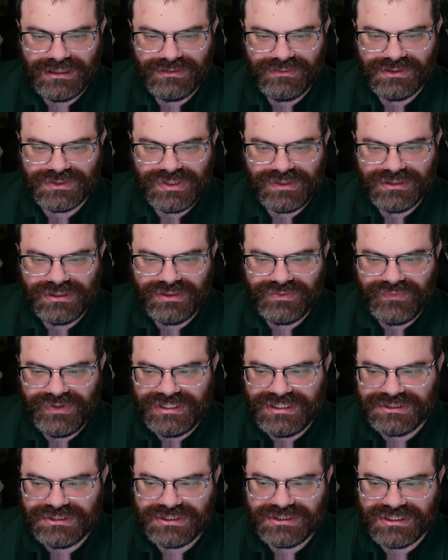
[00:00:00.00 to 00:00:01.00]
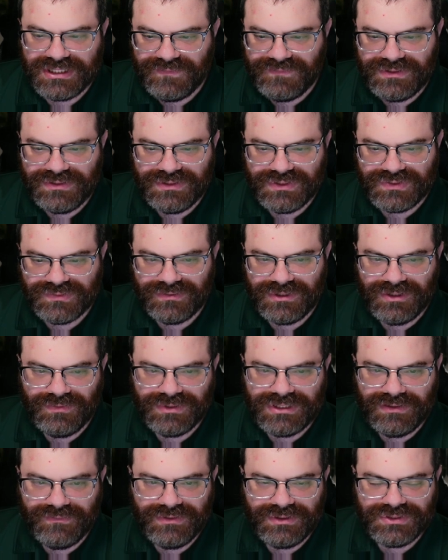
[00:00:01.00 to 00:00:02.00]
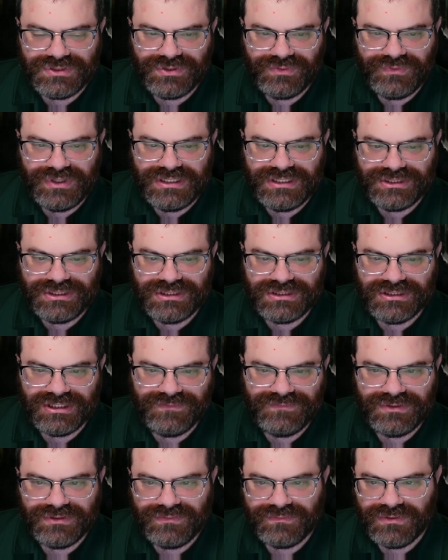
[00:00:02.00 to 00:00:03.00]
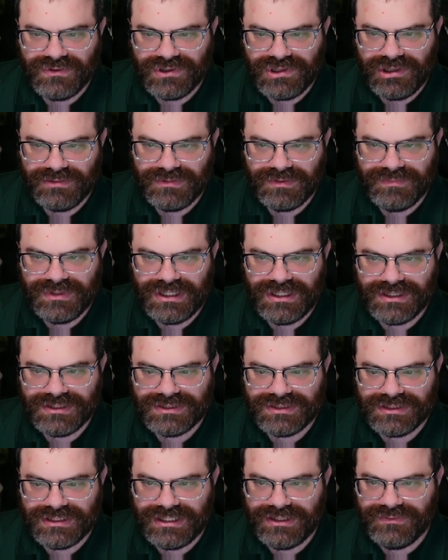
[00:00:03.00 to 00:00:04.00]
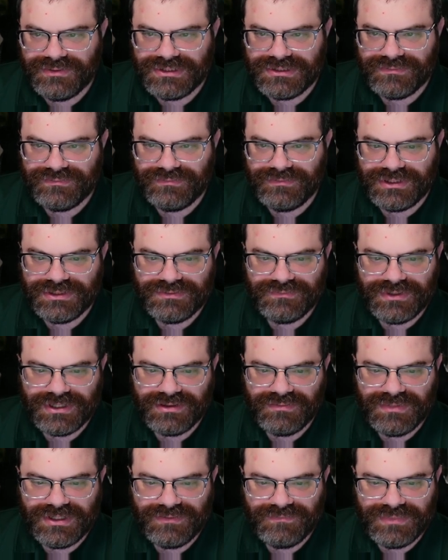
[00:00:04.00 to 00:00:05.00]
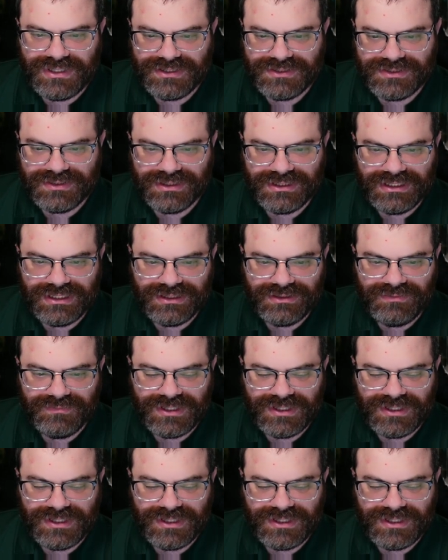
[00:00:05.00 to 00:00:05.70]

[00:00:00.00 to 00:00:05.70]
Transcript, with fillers: There's only three digits left in this row. Whenever there's three digits left in a row, column, or box, I always just recommend penciling it.